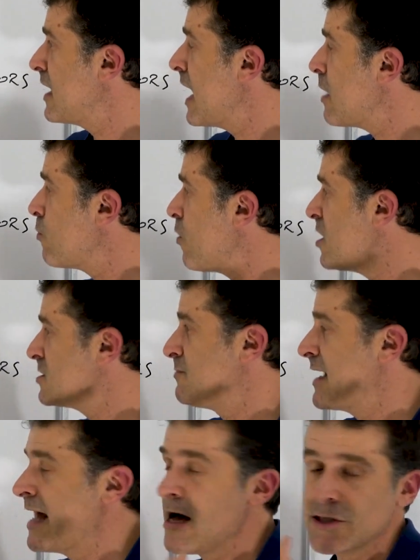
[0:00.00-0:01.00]
I want
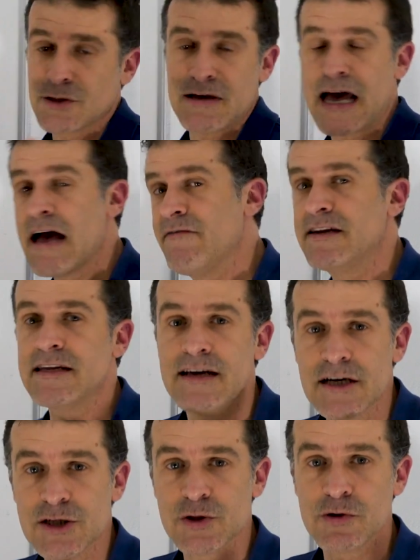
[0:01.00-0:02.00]
my house to have an
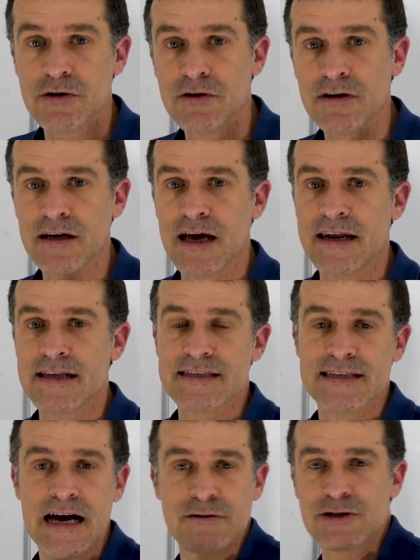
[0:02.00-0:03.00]
industrial look and it
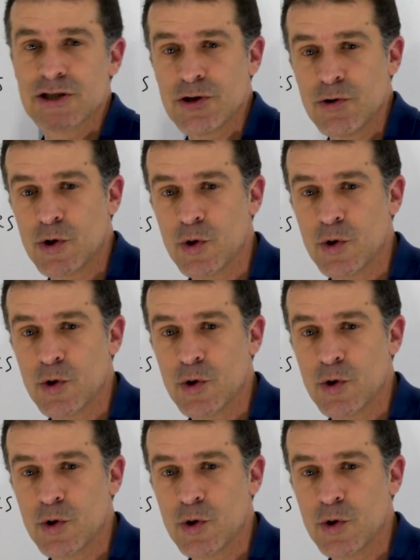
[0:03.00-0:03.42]
sounds so